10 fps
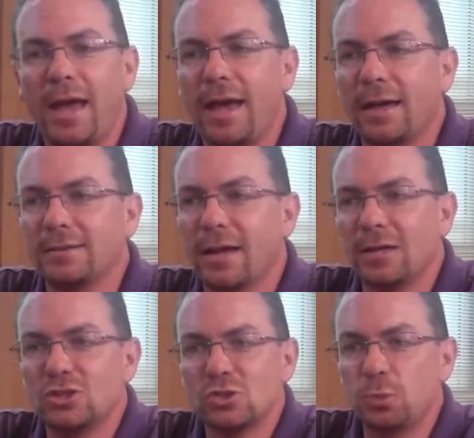and
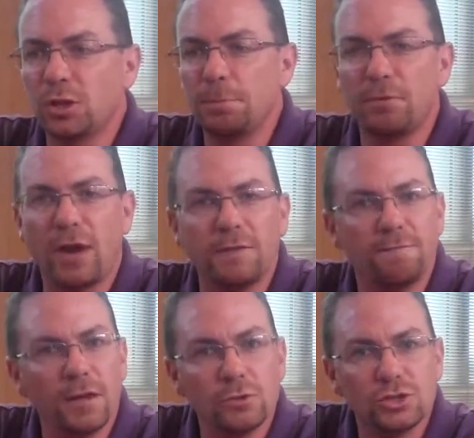just really provide
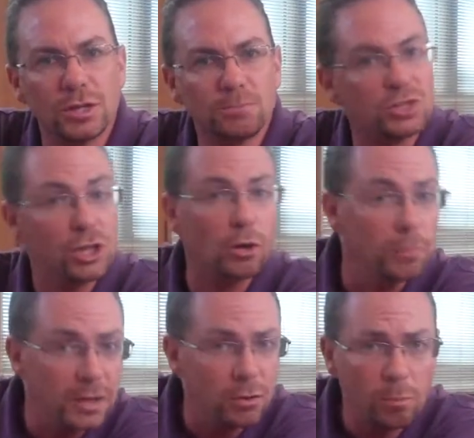fellowship, to share a
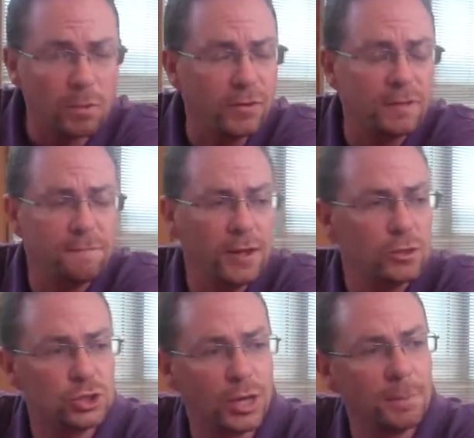meal, provide
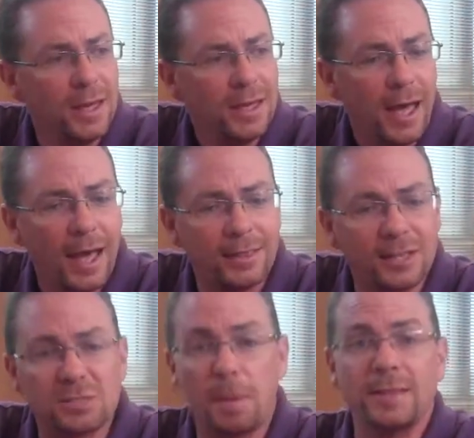fellowship, and
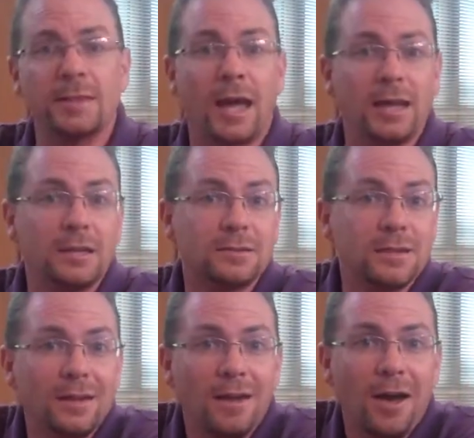then spend the
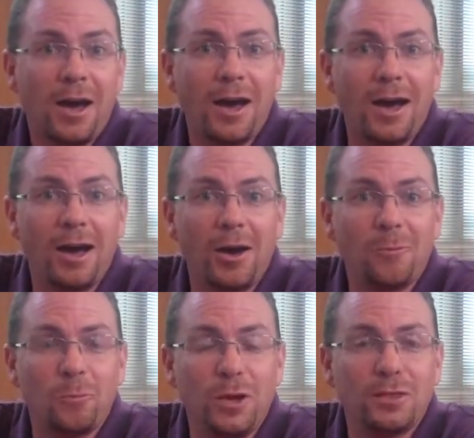night
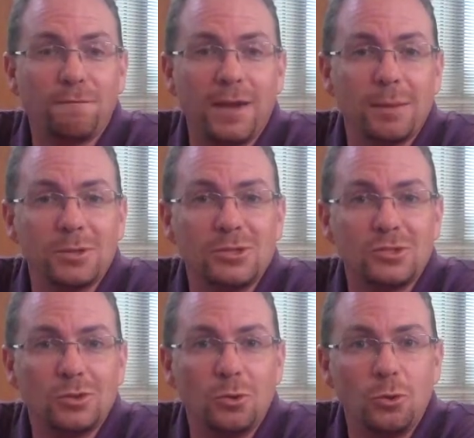with
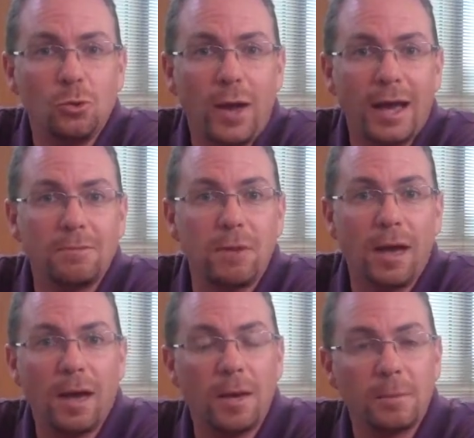families who had
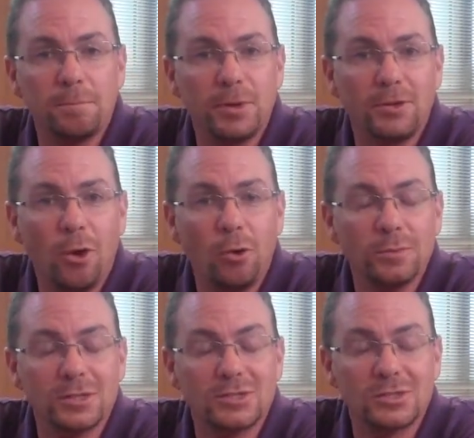been
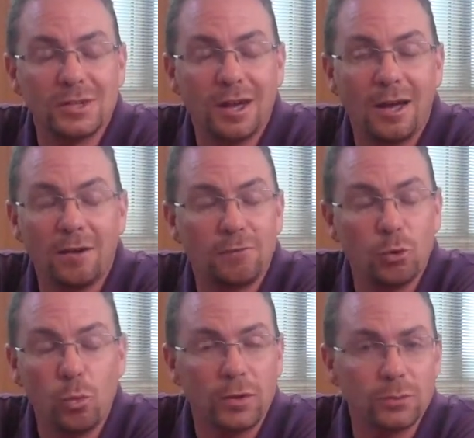homeless
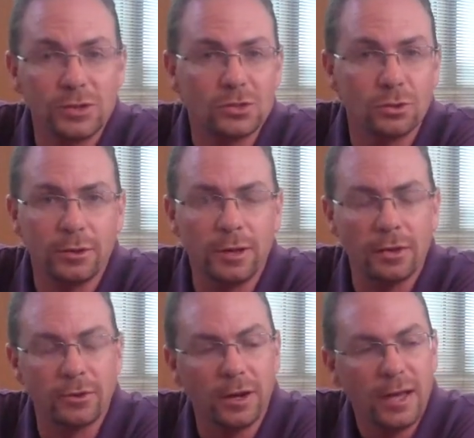for one reason or
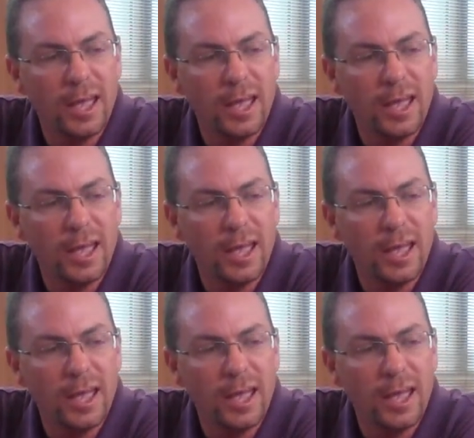another.